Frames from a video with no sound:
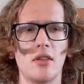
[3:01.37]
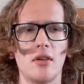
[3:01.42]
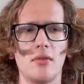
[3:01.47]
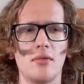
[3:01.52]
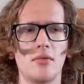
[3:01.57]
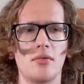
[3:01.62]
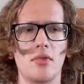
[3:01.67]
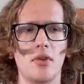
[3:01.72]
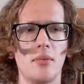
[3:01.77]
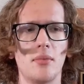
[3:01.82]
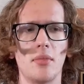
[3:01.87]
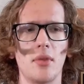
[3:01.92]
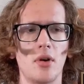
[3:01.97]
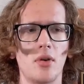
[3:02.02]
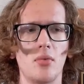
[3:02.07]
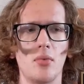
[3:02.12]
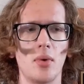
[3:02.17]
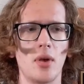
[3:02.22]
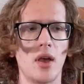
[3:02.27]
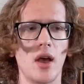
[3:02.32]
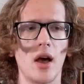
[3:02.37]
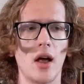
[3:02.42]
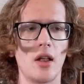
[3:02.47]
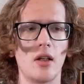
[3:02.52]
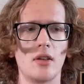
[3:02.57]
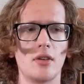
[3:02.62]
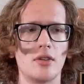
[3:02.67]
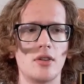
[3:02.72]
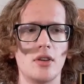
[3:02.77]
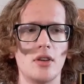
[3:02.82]
them from the
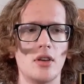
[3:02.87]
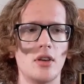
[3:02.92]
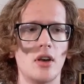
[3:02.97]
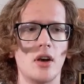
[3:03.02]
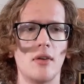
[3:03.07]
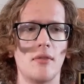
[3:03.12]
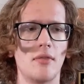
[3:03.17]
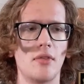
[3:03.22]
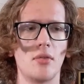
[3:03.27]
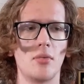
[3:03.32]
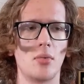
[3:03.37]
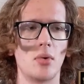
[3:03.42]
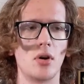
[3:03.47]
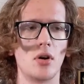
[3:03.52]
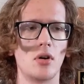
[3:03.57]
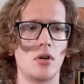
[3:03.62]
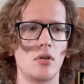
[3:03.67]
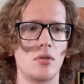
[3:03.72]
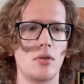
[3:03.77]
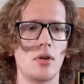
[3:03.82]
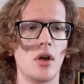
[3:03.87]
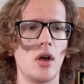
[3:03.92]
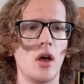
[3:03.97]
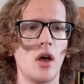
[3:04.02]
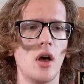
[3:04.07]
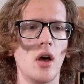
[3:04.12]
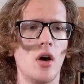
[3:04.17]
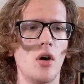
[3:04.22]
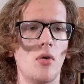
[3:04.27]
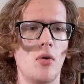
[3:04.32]
reality of the world,
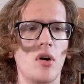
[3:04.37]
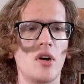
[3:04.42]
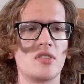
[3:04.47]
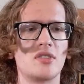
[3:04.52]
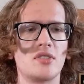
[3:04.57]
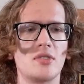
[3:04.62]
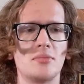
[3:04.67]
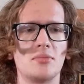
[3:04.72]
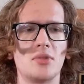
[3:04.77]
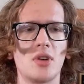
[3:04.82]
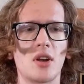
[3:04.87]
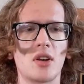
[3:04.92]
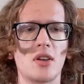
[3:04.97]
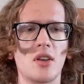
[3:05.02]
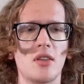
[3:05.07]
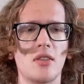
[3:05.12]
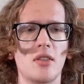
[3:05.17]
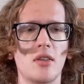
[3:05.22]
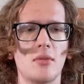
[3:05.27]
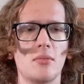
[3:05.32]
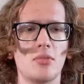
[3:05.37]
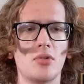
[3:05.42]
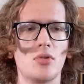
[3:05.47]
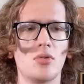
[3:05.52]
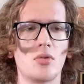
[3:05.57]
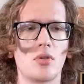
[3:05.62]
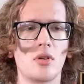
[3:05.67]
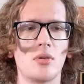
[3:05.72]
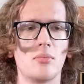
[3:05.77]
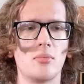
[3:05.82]
while subjecting them
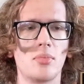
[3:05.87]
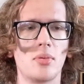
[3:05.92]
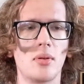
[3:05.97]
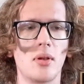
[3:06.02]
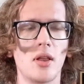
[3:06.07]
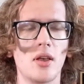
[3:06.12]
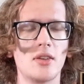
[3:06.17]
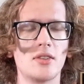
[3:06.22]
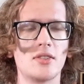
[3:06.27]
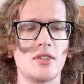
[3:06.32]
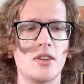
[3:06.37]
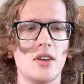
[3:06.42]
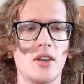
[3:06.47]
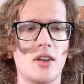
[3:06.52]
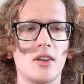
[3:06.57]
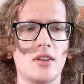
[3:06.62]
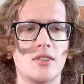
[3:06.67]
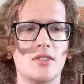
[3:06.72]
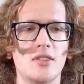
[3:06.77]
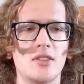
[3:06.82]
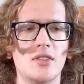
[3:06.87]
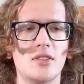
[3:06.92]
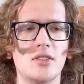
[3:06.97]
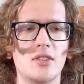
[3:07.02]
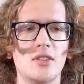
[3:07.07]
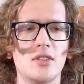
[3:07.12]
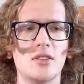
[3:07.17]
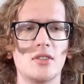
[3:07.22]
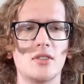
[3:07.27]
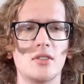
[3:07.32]
to complacent
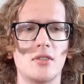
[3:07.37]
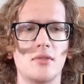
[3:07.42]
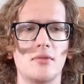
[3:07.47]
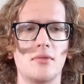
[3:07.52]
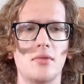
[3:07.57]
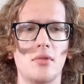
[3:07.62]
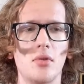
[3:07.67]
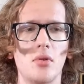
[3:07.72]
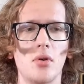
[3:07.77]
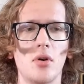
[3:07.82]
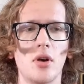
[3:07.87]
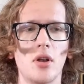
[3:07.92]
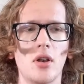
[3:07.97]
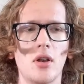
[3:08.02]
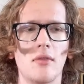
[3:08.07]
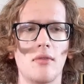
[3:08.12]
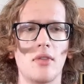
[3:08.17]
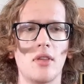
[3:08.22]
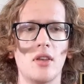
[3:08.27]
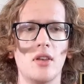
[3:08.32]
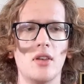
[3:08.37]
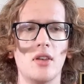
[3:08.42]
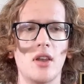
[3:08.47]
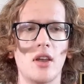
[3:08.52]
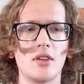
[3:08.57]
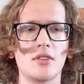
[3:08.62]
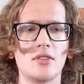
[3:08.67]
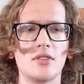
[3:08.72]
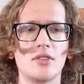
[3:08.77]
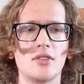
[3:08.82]
existence devoid of the
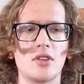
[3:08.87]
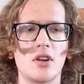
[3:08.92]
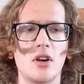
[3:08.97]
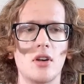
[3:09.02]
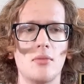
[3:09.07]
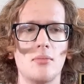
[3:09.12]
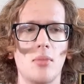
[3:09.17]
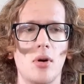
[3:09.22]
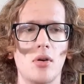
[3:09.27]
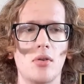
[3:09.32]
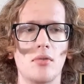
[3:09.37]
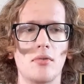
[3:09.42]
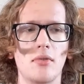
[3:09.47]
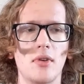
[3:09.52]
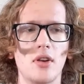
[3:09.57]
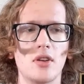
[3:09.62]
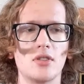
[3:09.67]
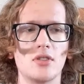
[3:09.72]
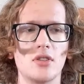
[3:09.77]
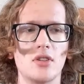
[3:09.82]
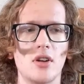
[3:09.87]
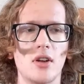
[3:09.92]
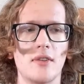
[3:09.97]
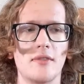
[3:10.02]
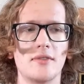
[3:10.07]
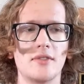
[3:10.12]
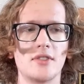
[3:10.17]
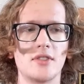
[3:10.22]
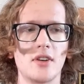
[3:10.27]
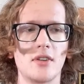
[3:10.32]
necessary motivation
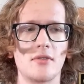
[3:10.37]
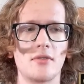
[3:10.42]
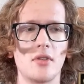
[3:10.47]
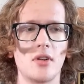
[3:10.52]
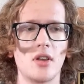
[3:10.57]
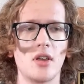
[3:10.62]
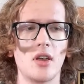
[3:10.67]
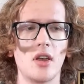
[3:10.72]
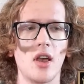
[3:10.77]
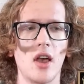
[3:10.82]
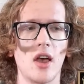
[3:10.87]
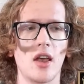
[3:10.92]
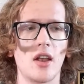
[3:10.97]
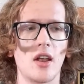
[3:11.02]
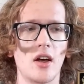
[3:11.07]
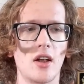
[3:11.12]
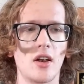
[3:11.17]
of suffering and